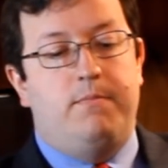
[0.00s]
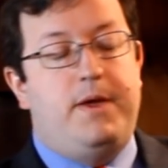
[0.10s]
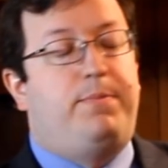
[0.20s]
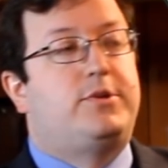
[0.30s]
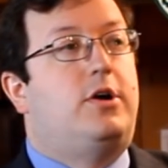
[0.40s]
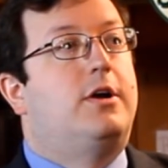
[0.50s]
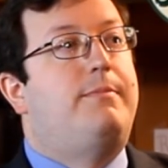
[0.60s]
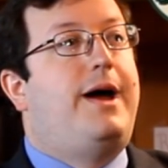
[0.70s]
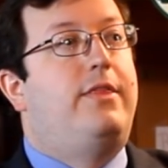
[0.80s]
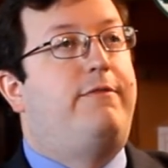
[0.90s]
people talk
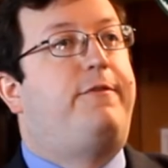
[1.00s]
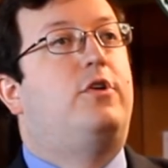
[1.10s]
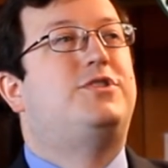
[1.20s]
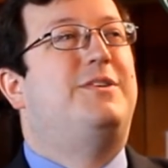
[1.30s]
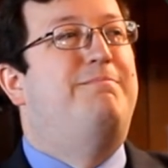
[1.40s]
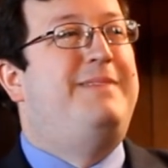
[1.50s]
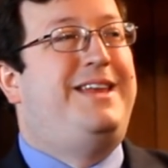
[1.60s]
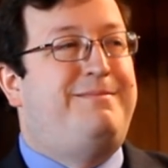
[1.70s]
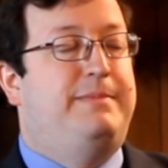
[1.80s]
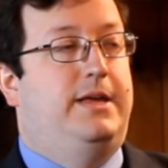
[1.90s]
about the First
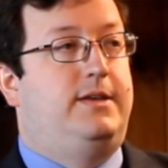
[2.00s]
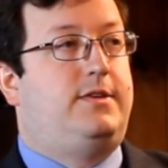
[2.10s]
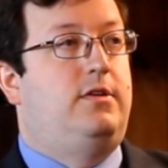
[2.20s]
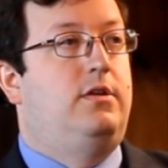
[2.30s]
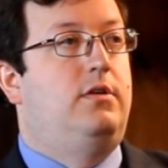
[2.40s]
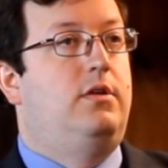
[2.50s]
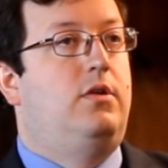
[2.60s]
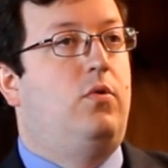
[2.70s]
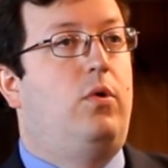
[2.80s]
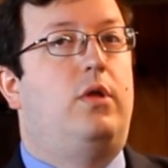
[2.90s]
Amendment.
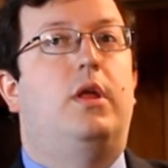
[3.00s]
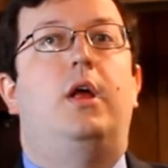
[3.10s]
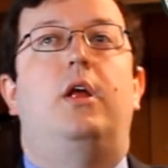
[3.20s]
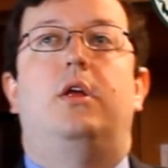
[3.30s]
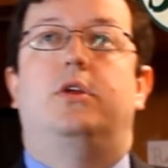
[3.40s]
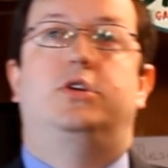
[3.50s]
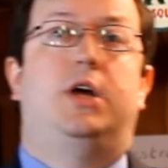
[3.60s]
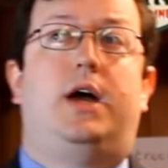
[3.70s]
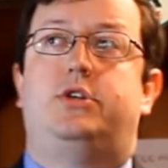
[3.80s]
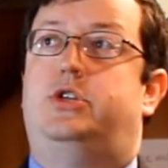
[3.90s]
Well,
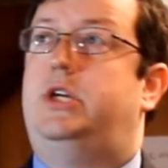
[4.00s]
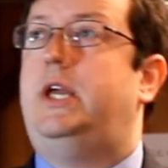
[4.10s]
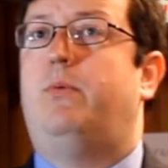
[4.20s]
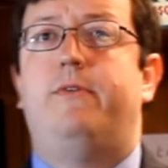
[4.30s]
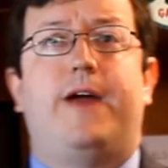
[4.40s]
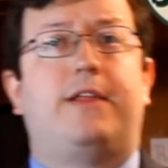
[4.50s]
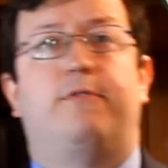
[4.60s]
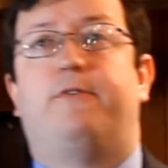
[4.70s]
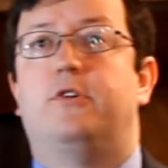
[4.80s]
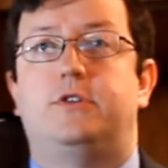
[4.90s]
Josh G., we've got
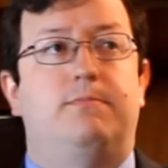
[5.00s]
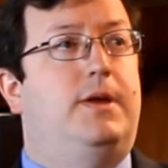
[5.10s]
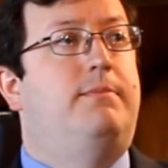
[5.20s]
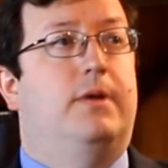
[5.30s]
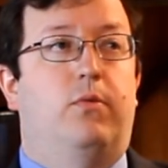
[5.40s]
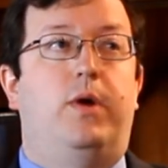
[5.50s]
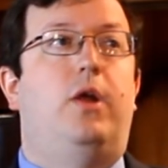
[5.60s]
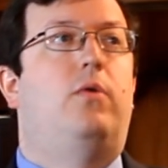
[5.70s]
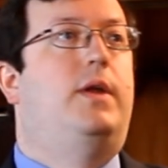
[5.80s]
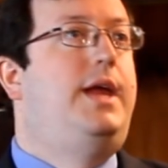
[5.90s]
the First Amendment. We
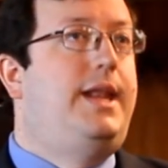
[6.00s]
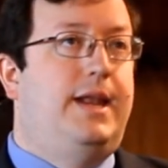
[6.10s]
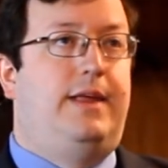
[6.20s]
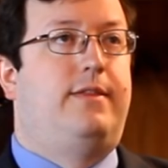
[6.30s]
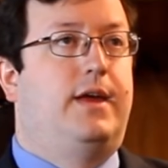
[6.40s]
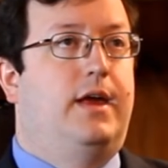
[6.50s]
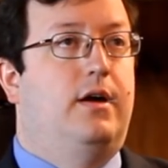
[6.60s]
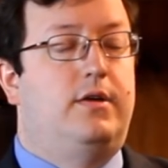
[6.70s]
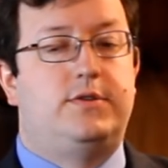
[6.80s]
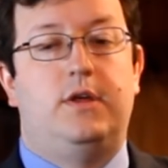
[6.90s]
don't need anything
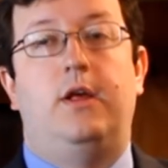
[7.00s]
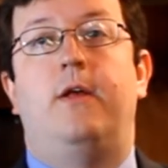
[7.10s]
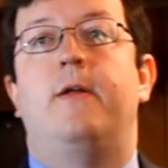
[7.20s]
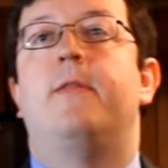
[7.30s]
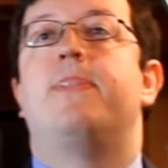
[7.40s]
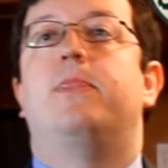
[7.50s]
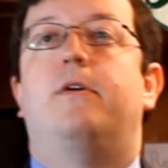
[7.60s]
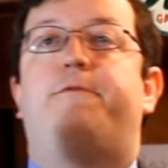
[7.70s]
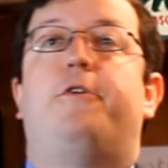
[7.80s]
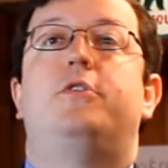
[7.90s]
else.
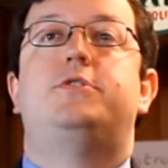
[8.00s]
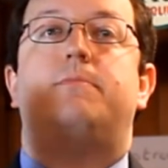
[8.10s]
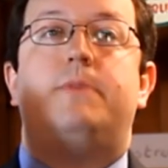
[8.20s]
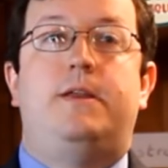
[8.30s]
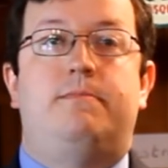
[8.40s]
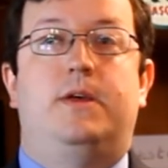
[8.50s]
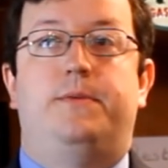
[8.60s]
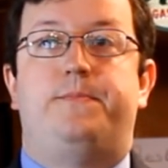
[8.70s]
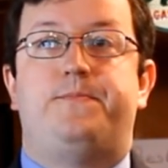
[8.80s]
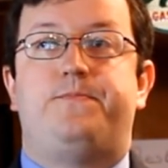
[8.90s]
The First
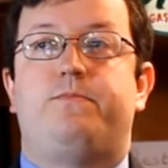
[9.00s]
Amendment